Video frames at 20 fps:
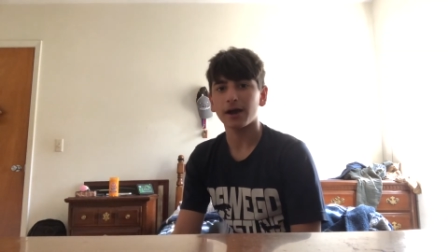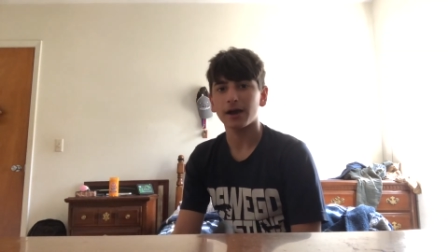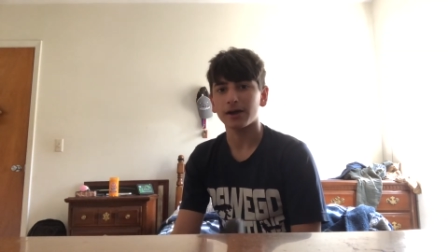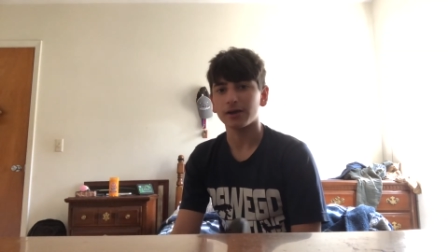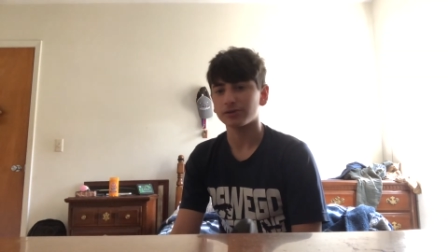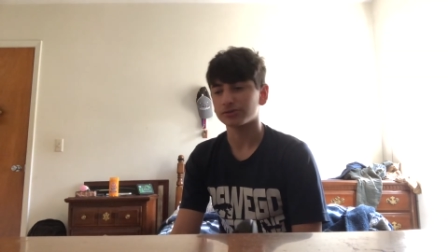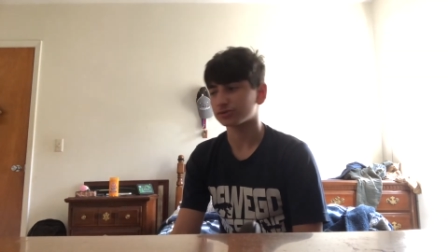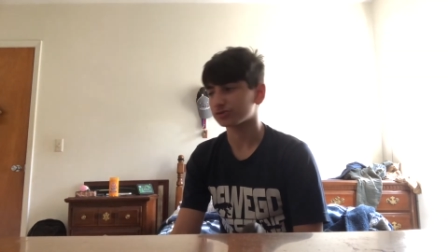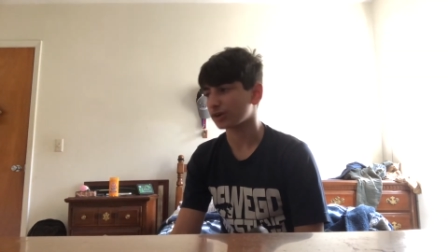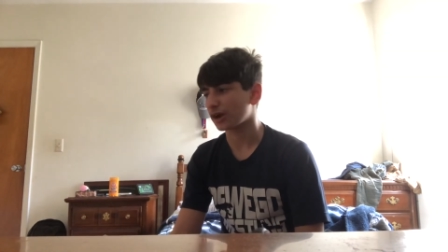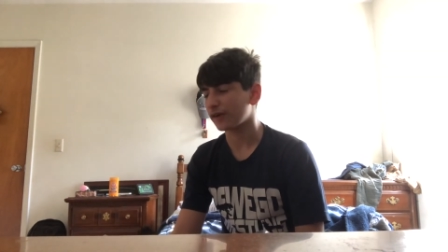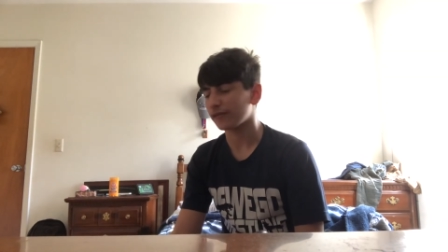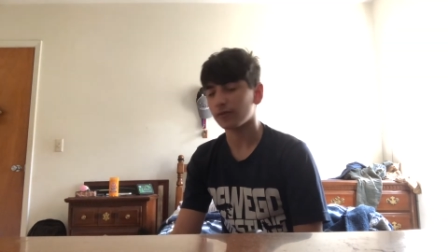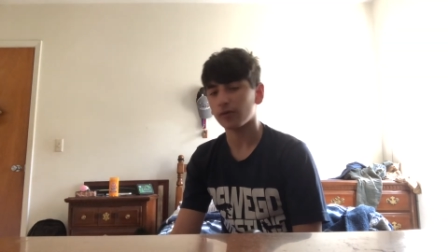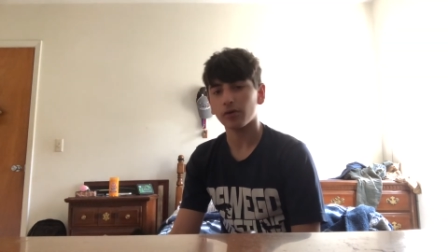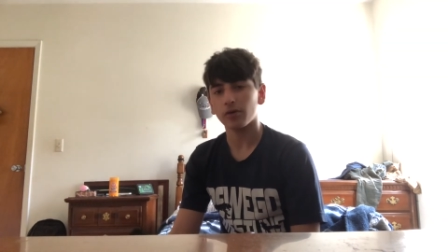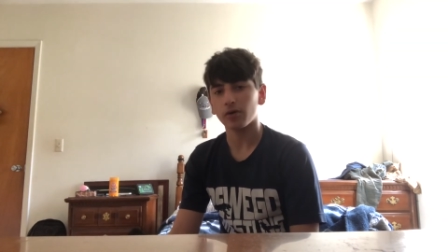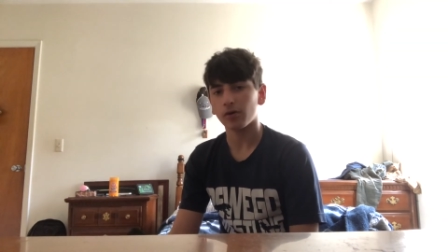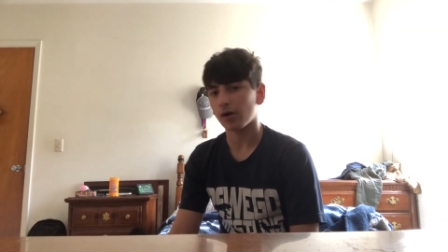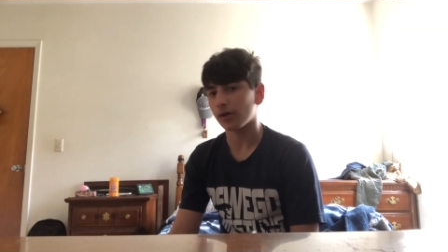travel
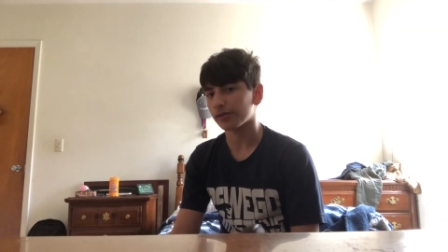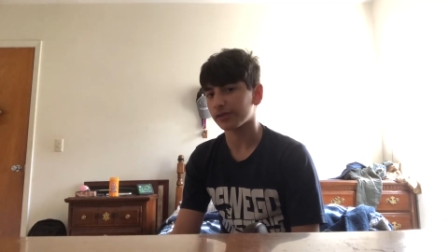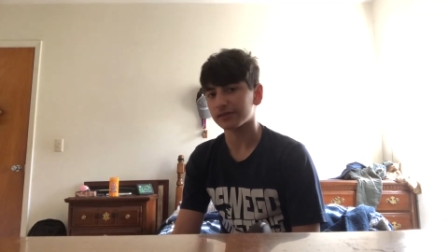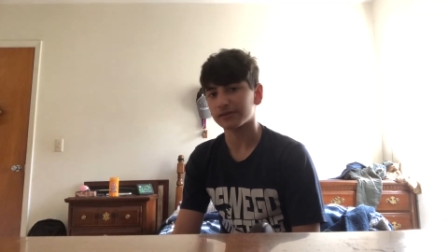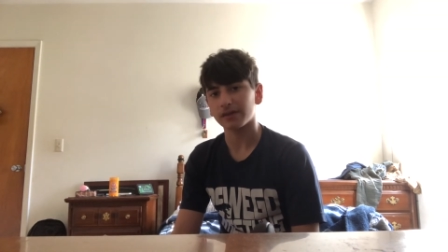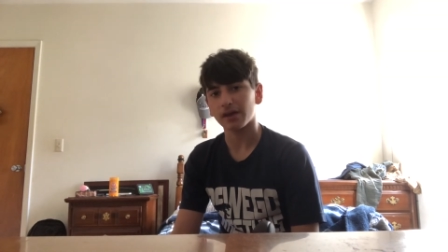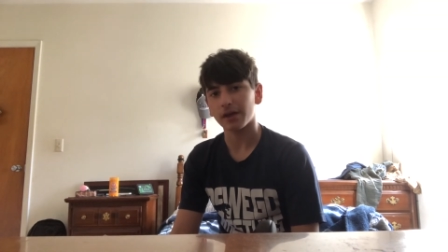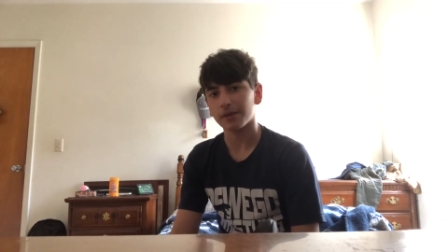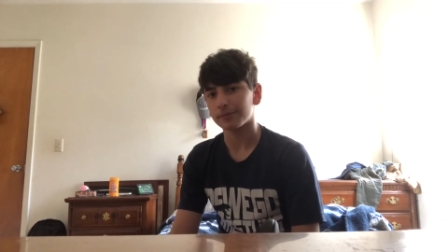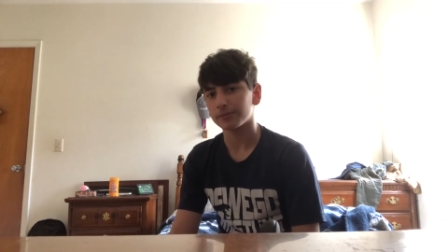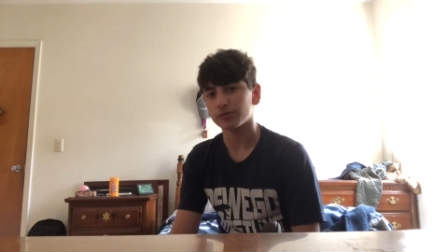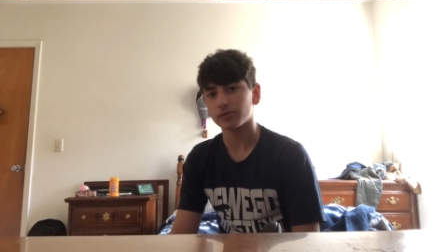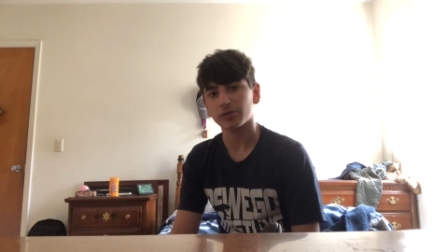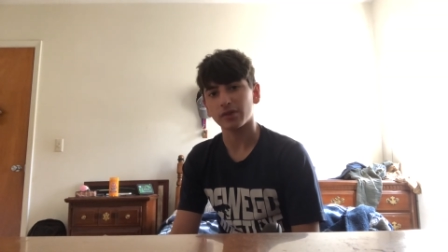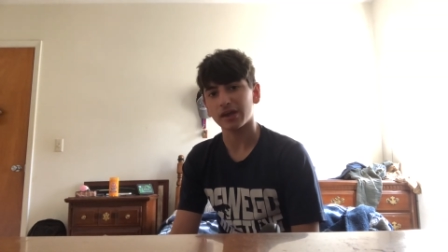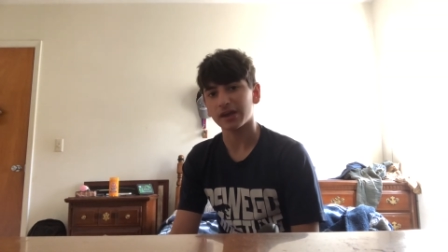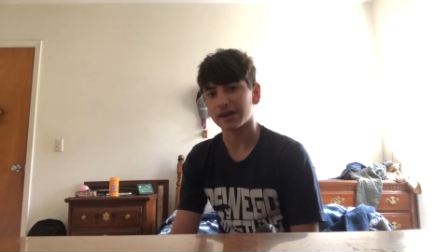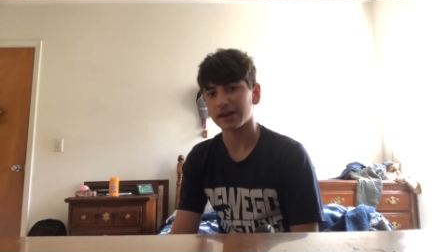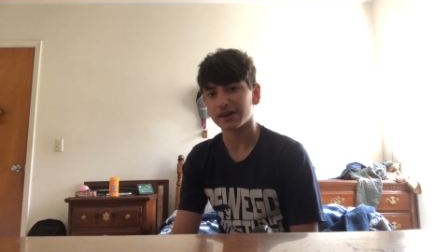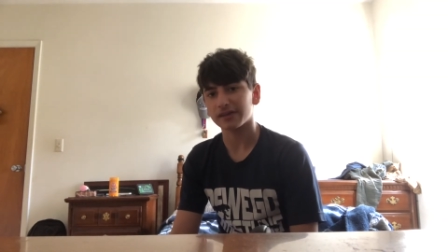all the time, do
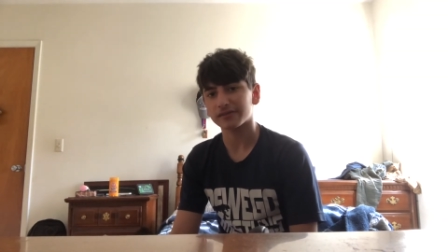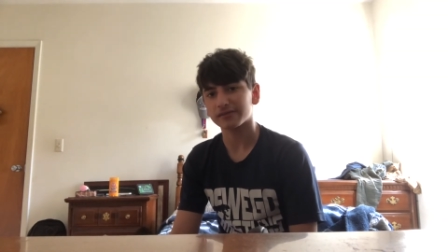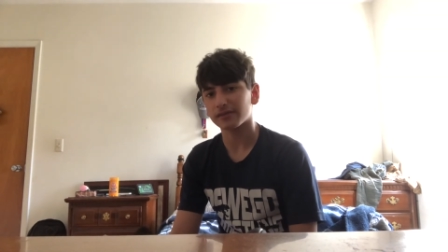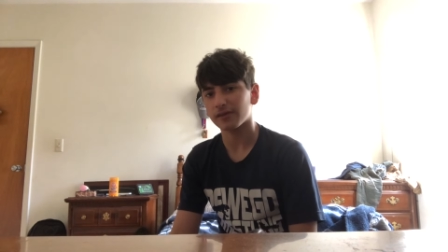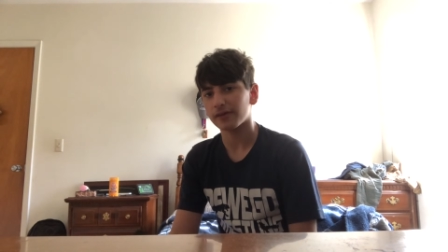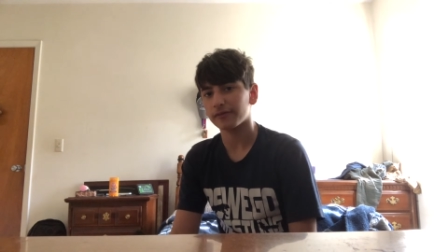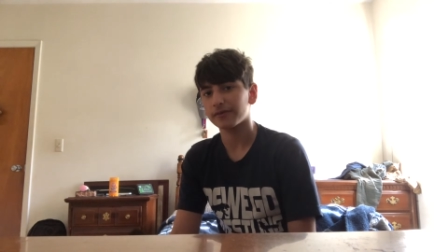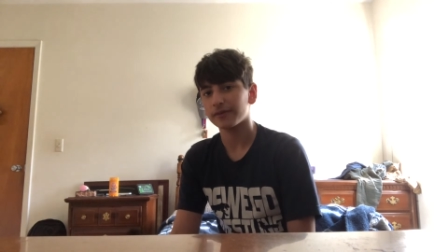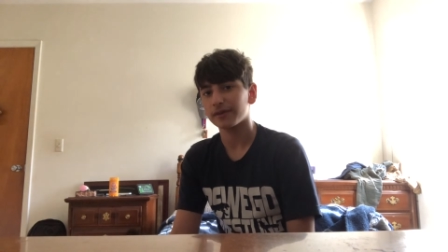that kind of stuff.